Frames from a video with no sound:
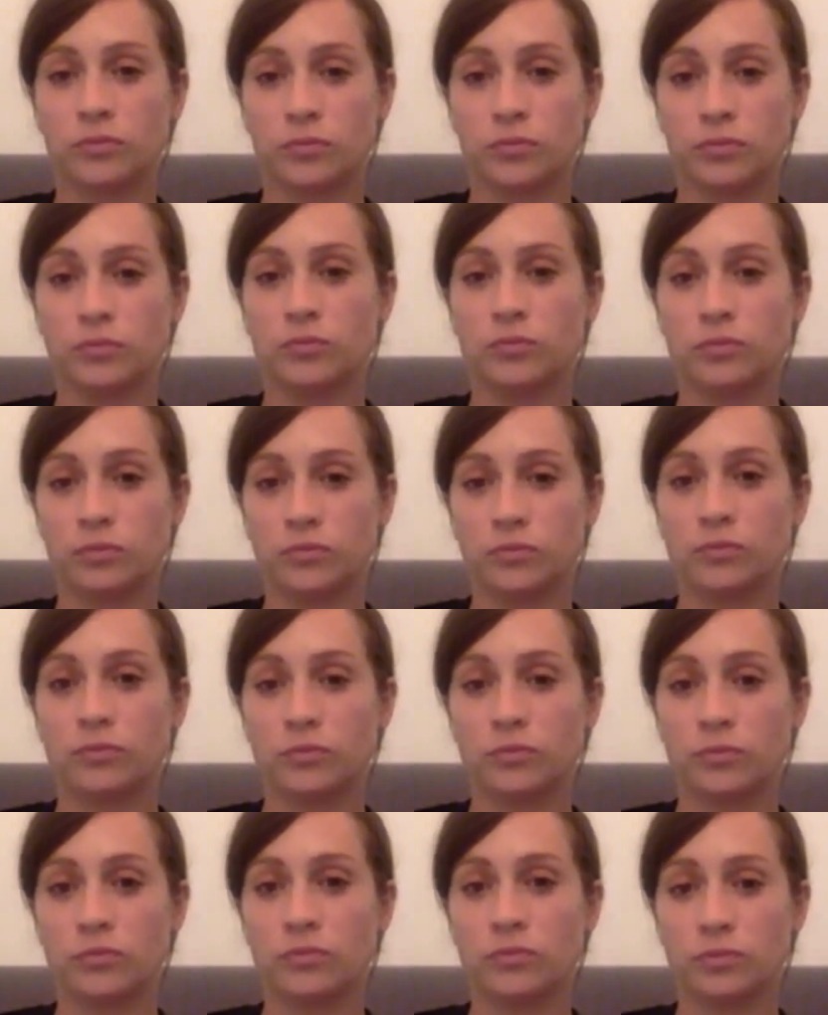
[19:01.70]

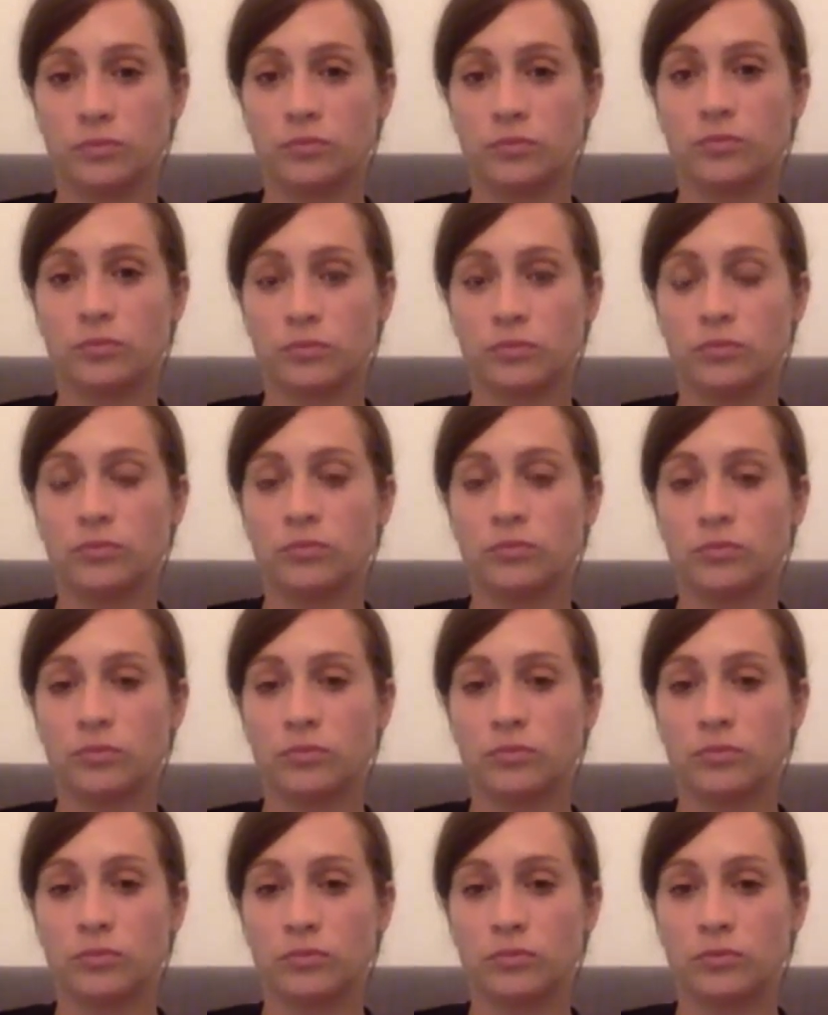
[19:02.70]

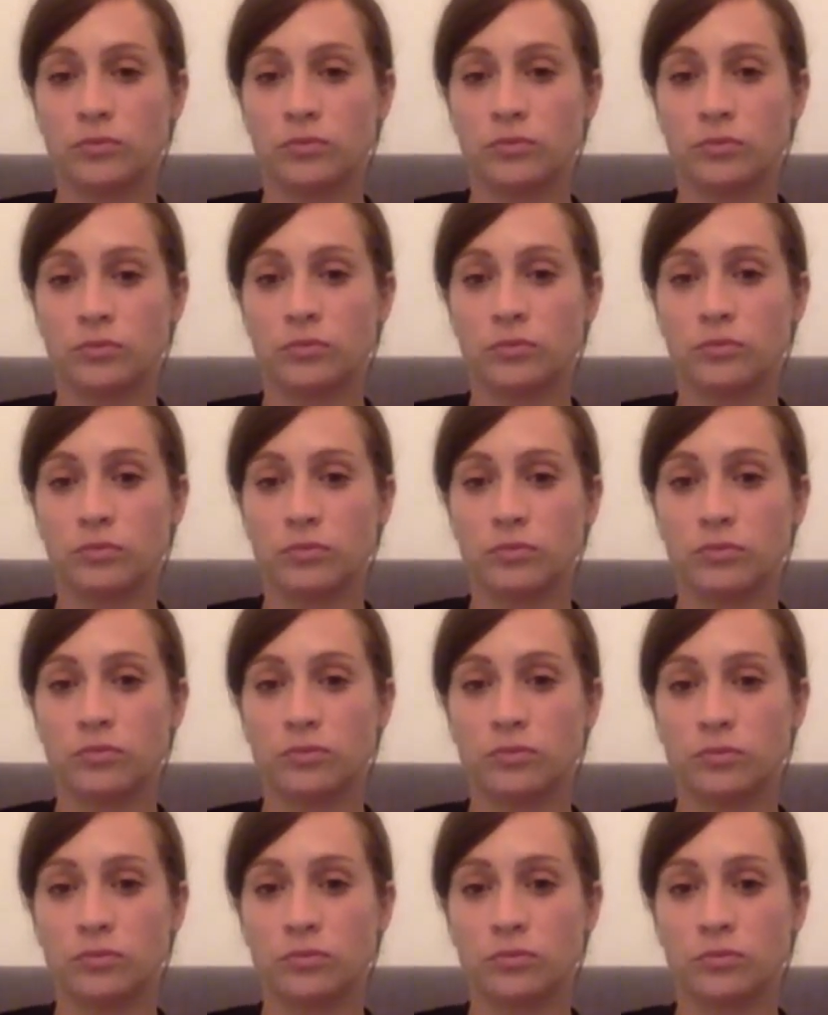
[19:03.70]

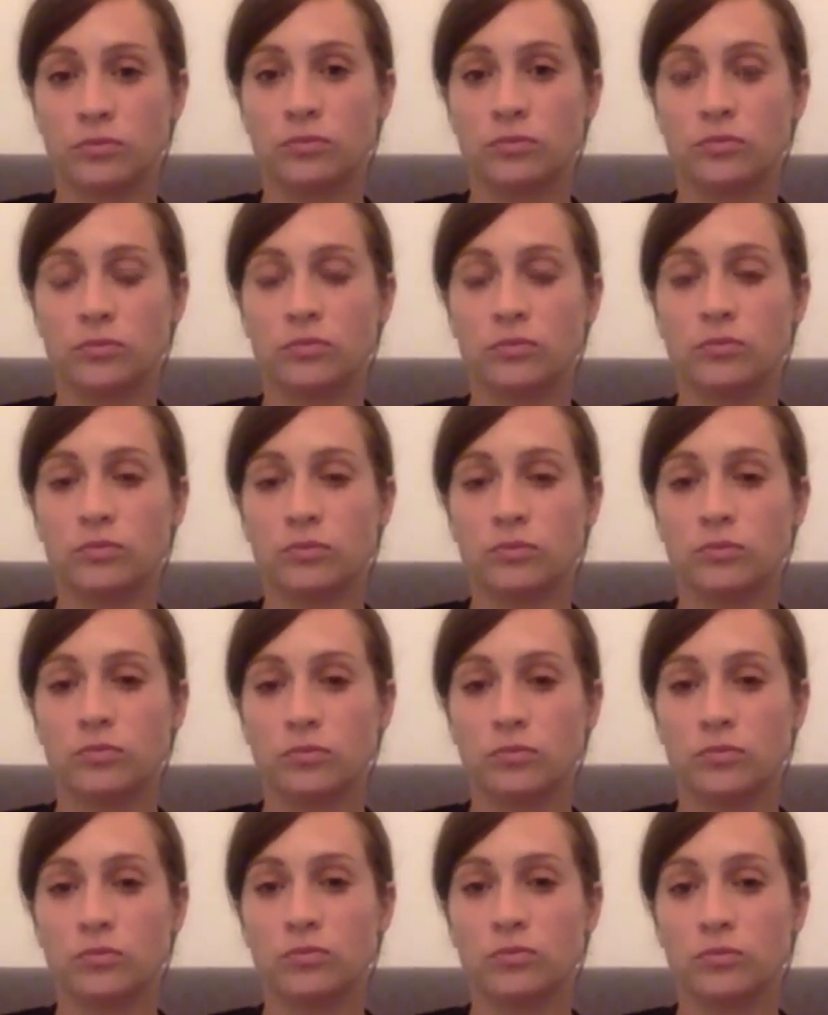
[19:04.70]

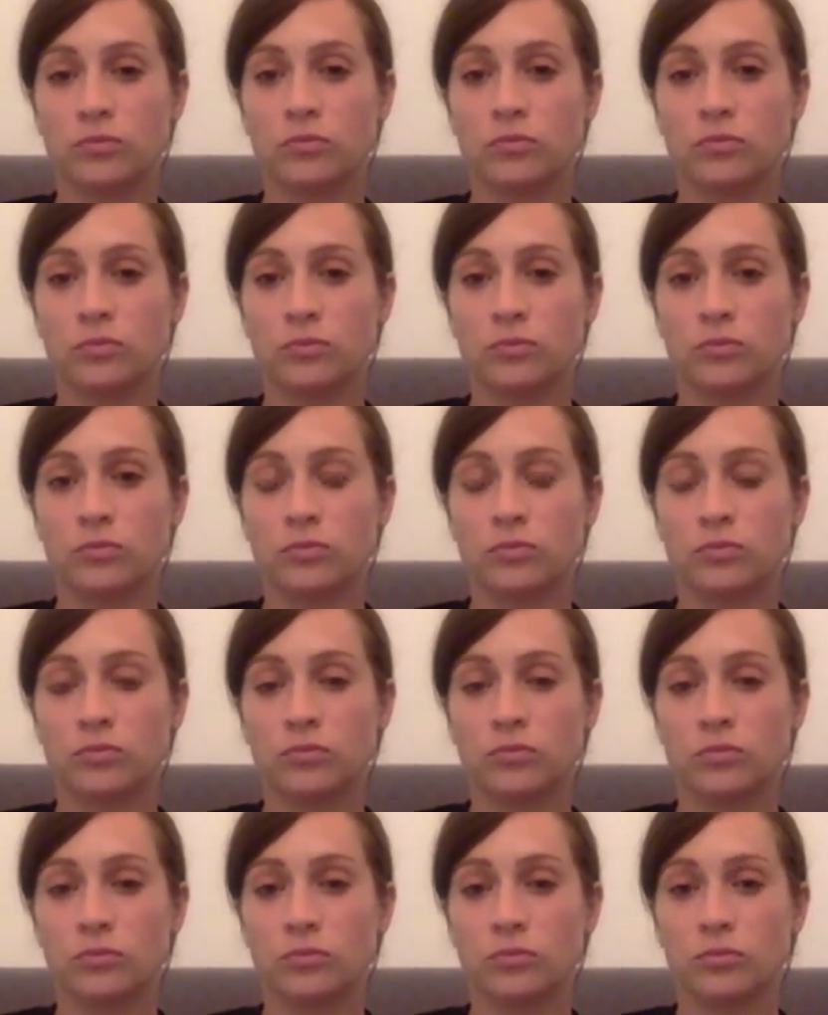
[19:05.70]

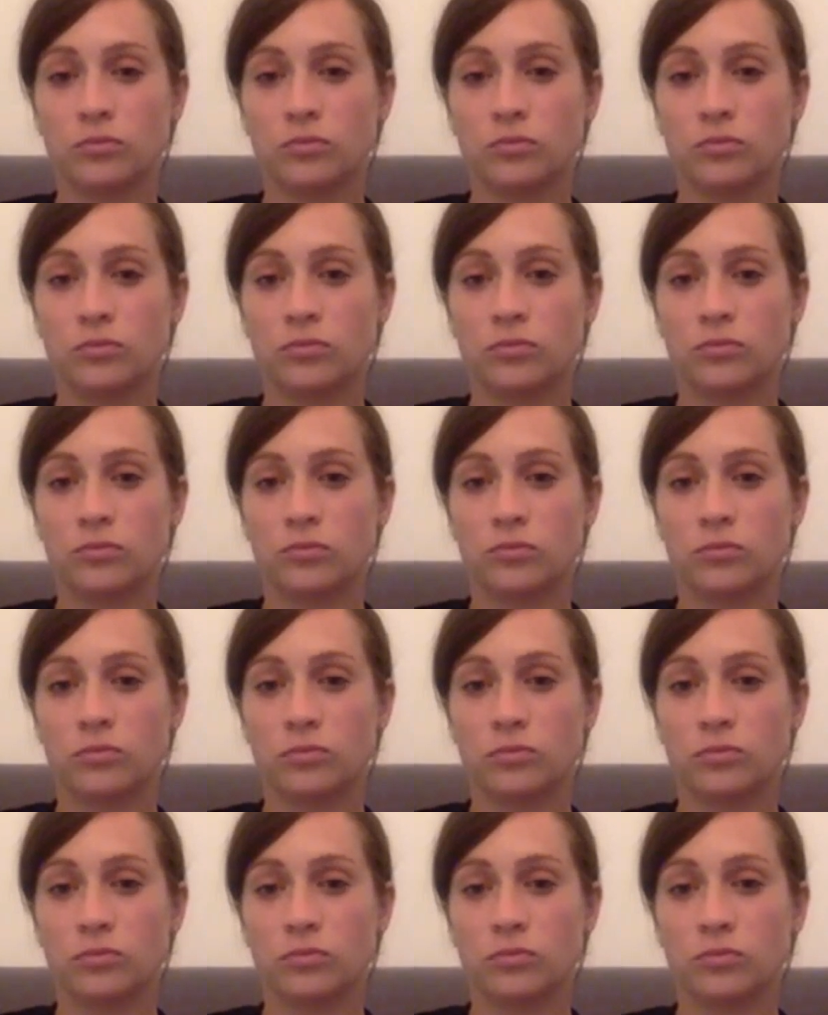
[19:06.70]

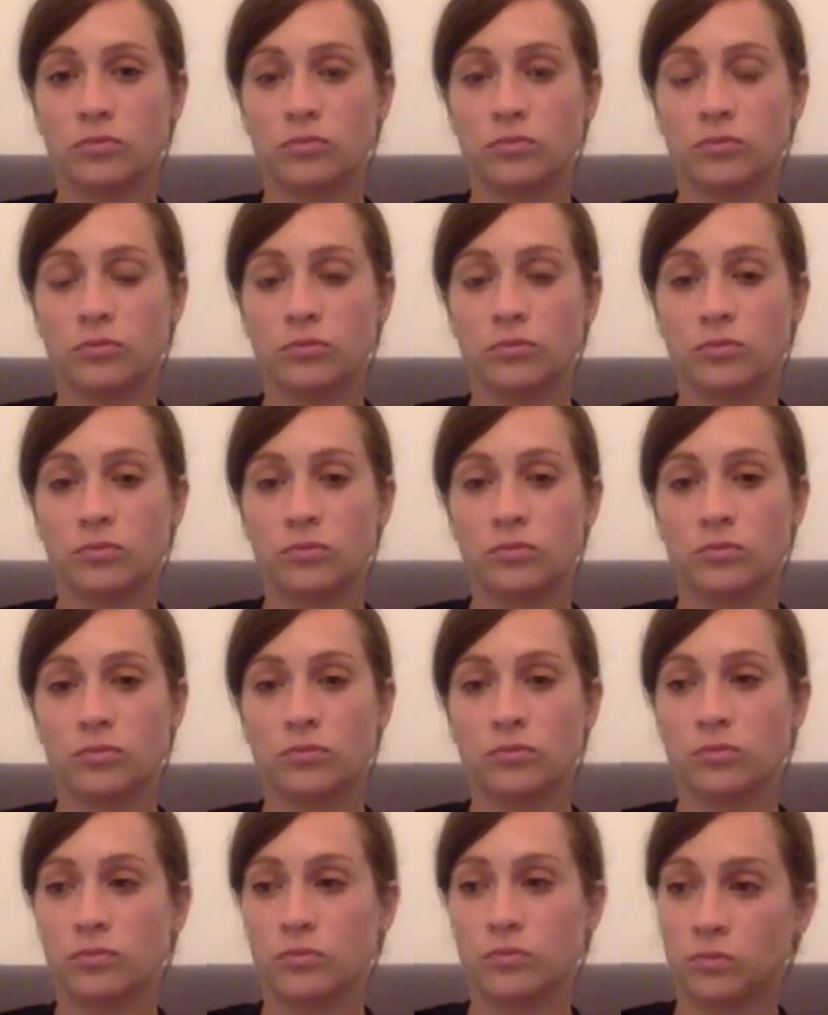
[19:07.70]

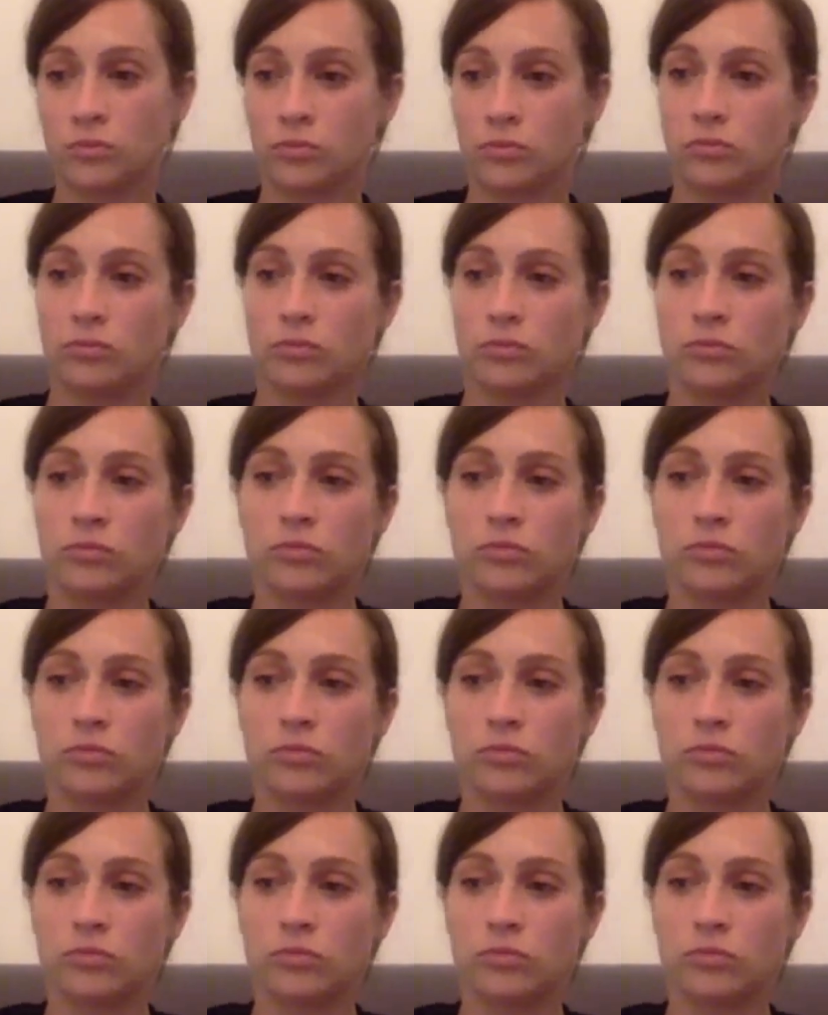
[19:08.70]
No words are spoken by the person on screen.